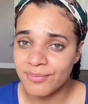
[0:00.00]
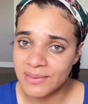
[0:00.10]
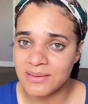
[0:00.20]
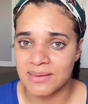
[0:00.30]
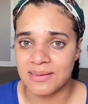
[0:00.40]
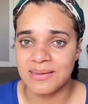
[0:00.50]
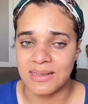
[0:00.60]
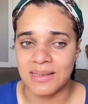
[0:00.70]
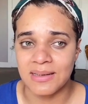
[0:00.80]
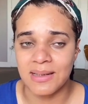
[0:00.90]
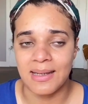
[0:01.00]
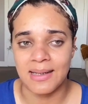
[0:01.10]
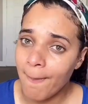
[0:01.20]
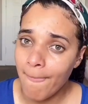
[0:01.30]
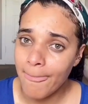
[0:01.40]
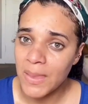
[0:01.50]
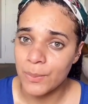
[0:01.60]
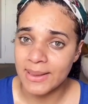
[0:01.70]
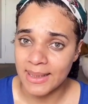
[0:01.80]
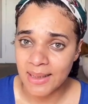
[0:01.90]
me to Antigua and
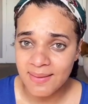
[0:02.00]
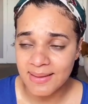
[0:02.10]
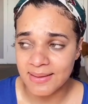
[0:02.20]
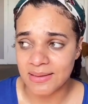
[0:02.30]
when I got there,